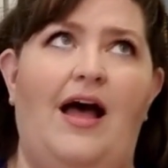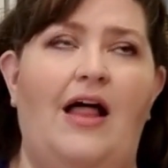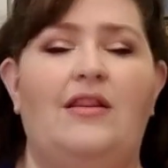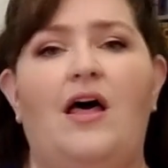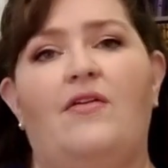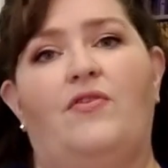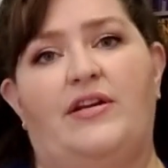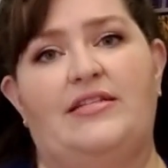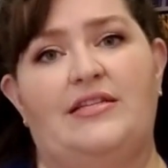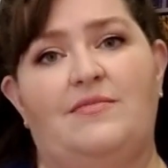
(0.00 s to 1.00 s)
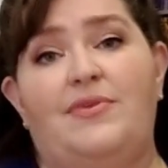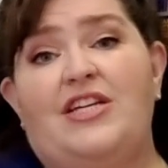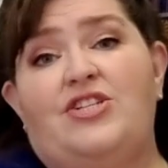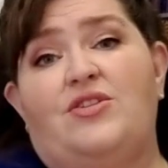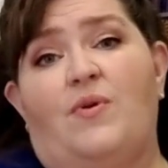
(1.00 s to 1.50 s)
a lot of criticism,
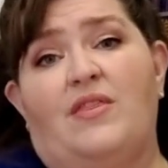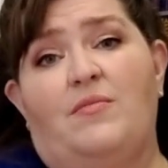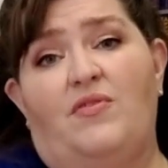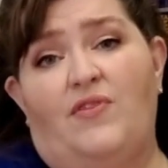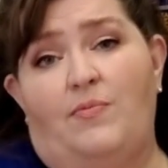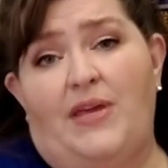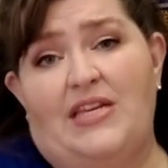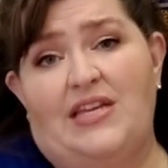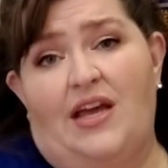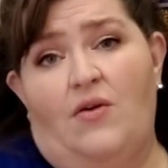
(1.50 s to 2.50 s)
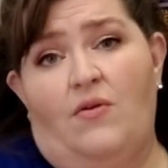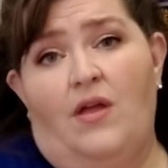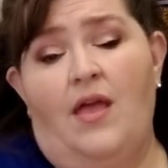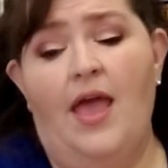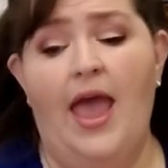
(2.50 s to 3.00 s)
because you don't want them to feel beat down.
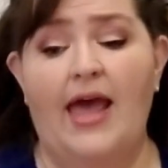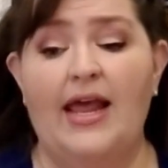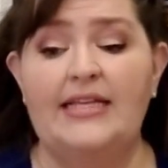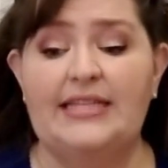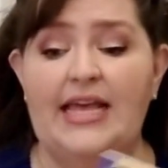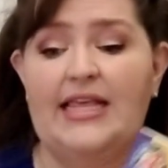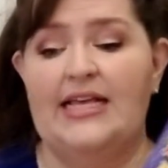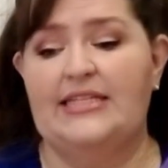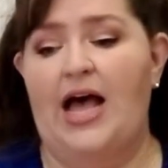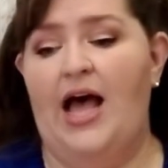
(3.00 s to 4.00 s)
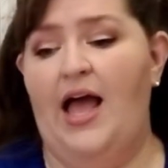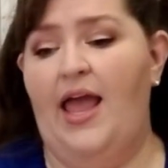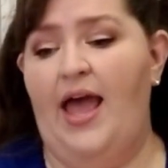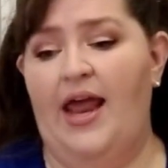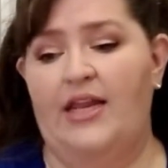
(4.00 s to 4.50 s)
And I say this,
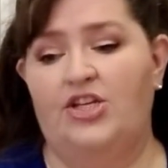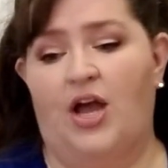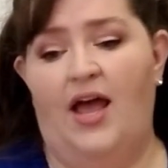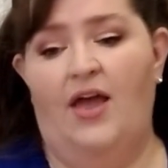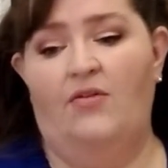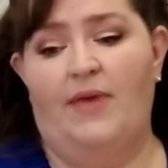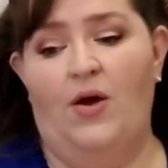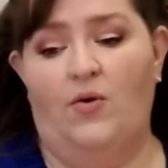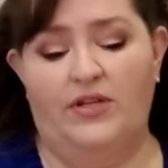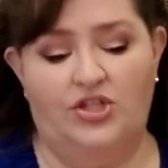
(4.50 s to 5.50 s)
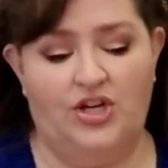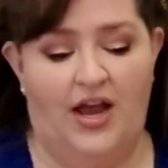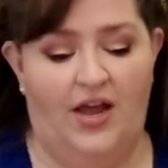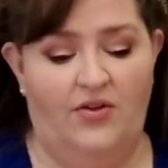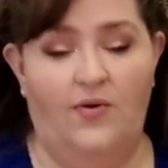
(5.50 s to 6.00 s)
I had a child, my oldest
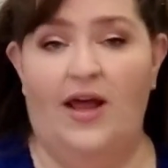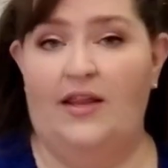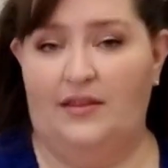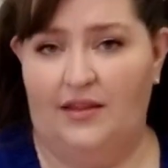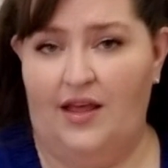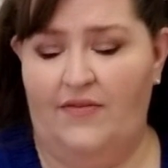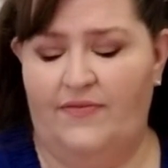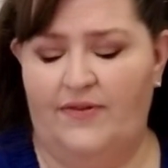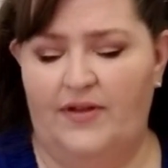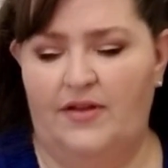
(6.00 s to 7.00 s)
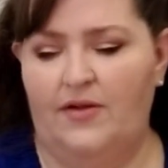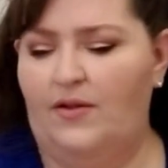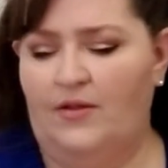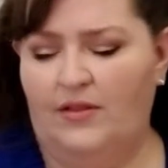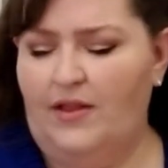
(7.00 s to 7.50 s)
child, who I
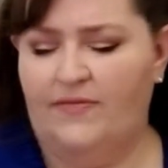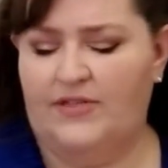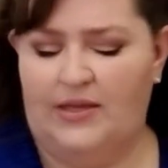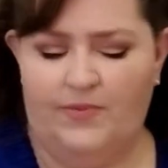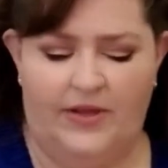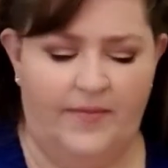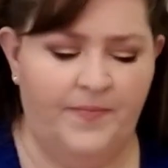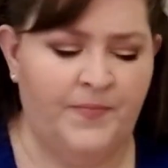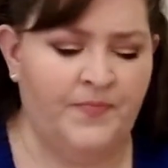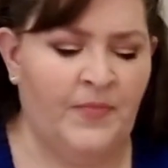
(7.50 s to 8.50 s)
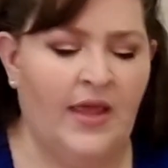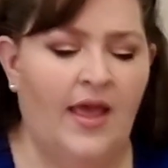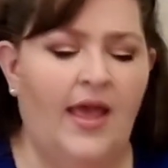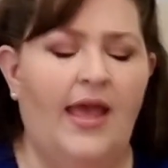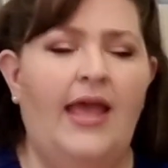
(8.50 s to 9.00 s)
love deeply.
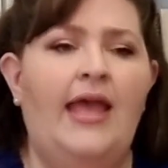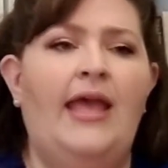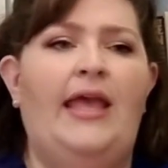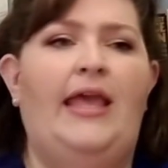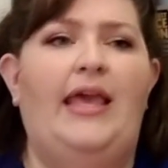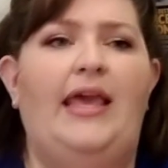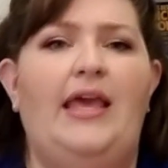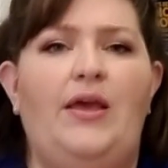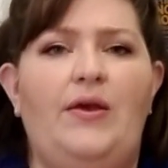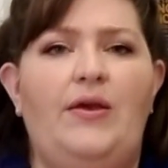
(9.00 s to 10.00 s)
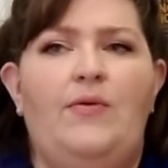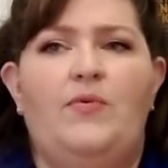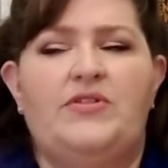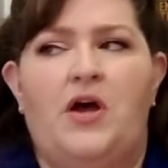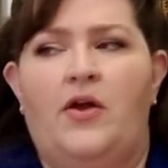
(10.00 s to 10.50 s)
He
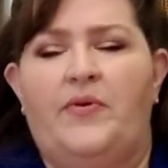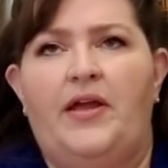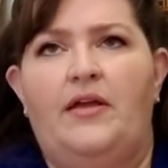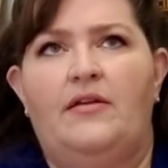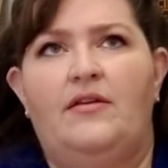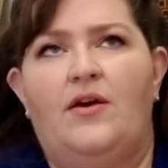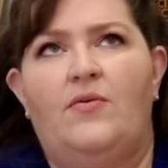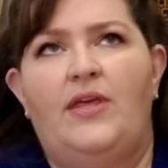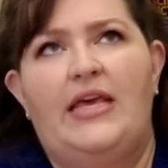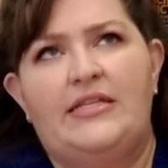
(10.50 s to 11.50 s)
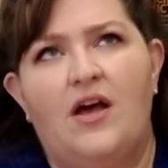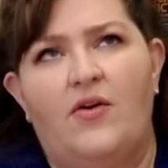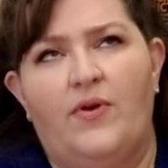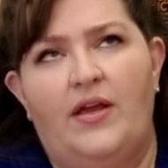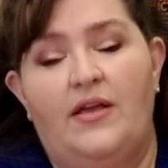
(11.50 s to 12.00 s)
was ornery. No, he is
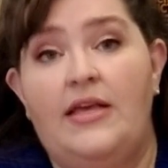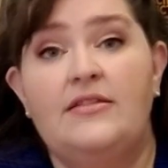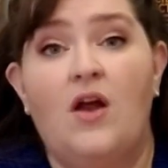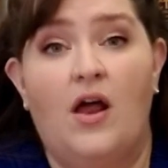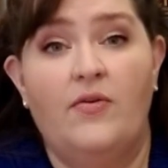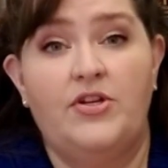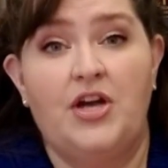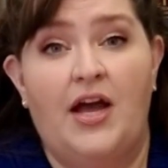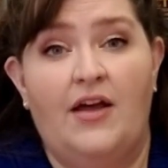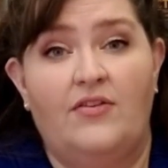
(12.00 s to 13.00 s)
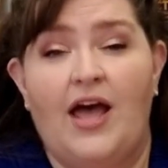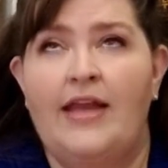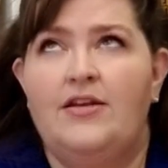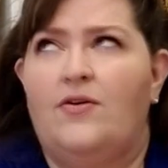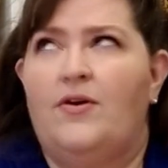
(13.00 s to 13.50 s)
ornery. He's an ornery child.
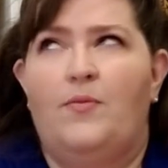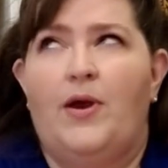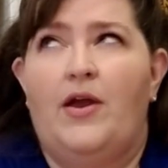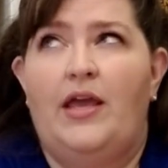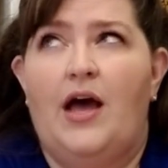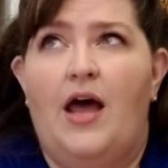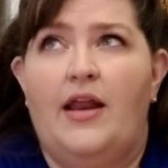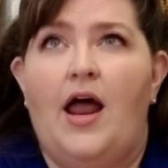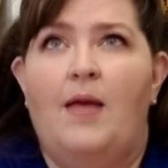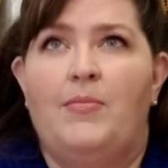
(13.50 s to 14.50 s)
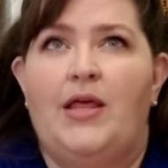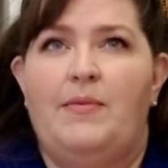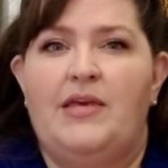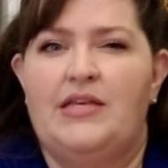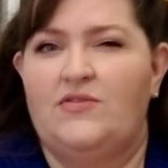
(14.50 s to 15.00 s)
I don't know where he got it. I'm
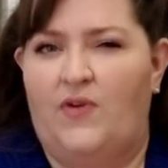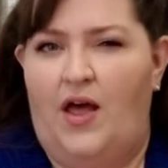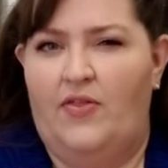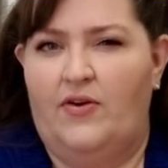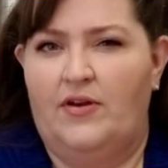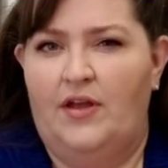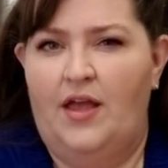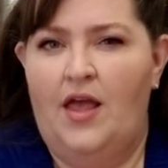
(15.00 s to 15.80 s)
blaming his father.